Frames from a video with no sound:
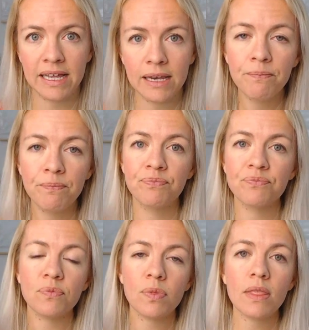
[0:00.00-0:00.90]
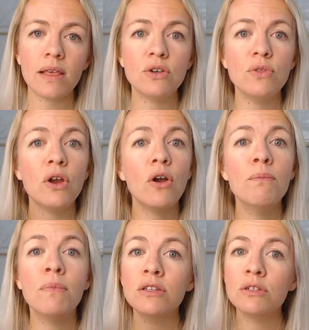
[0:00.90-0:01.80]
it. So there are
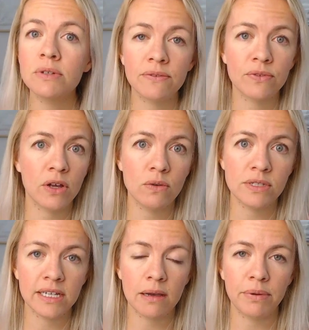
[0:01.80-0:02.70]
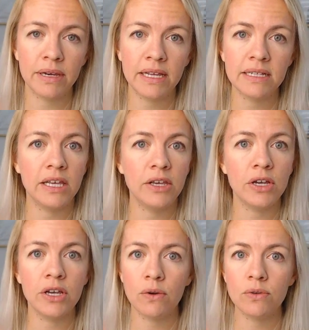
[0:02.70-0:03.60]
multiple different hosting companies that you
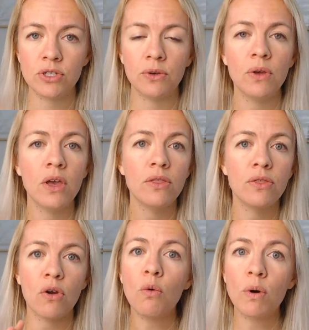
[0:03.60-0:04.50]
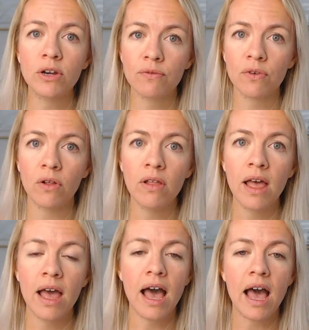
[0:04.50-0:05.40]
can go to. They're all wonderful.
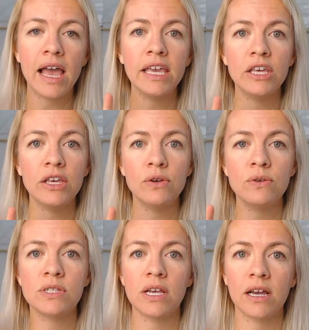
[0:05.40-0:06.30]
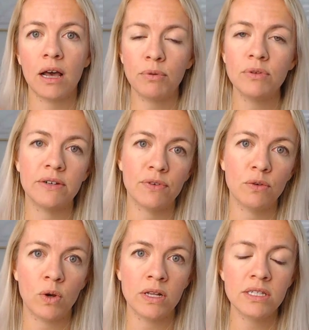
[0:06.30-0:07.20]
I use a couple
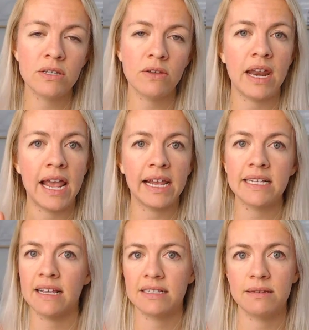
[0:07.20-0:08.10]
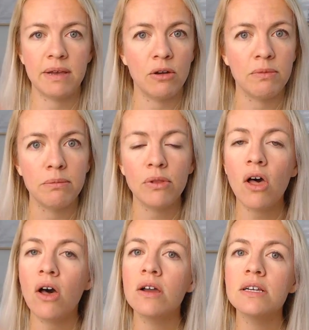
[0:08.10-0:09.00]
different ones so that I can test them out on my
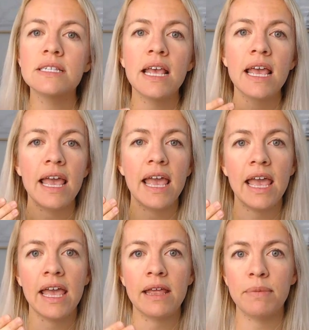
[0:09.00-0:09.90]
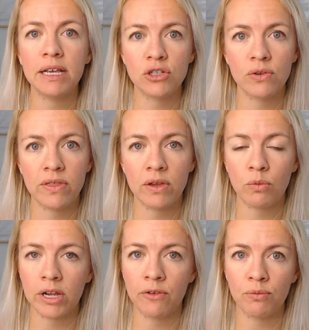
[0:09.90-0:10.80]
blogs and make sure that they're
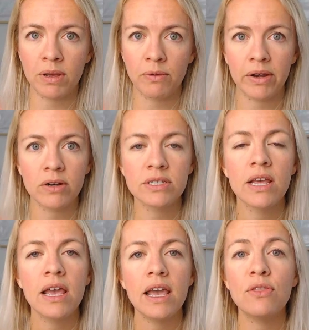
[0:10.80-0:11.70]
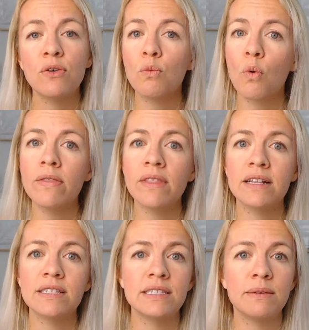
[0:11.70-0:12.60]
working for my readers. And the one
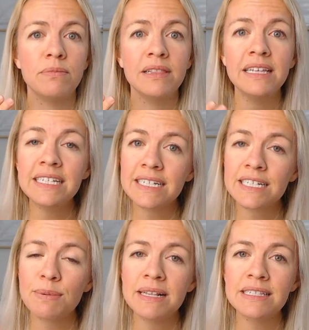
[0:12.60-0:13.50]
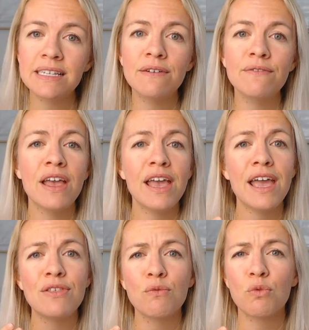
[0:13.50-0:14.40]
that's the least expensive
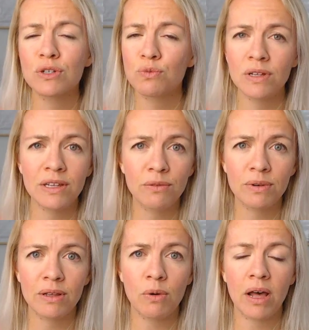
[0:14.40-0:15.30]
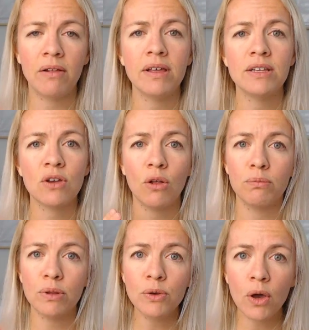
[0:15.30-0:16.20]
and that works really, really well is
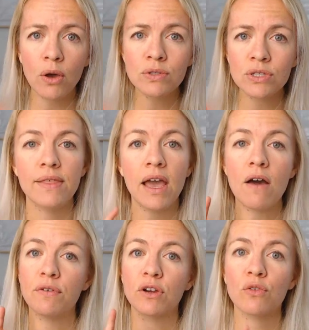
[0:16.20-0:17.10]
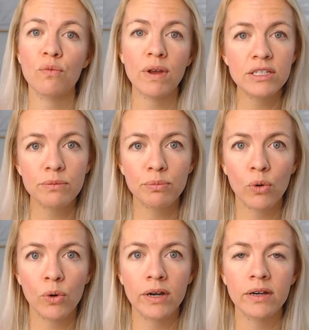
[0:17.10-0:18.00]
called Bluehost. They offer great
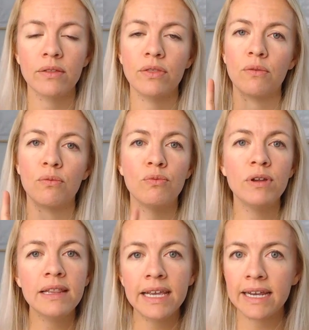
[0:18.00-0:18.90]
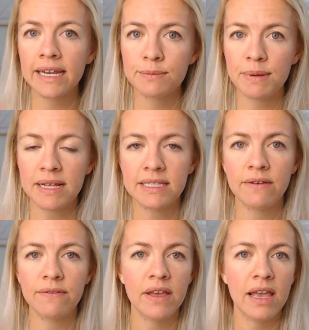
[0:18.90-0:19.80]
support, they're really
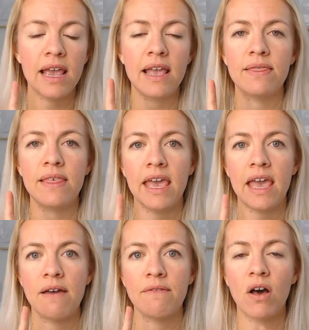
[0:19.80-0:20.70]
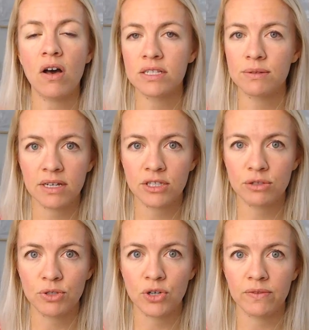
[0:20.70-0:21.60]
inexpensive, and they have awesome
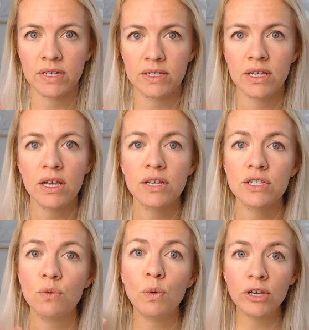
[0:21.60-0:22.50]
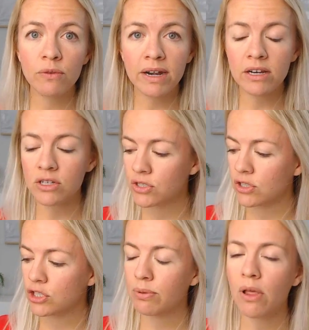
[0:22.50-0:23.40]
customer service. So when you're ready to
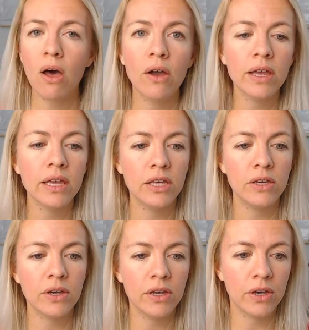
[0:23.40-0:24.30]
start your blog, you can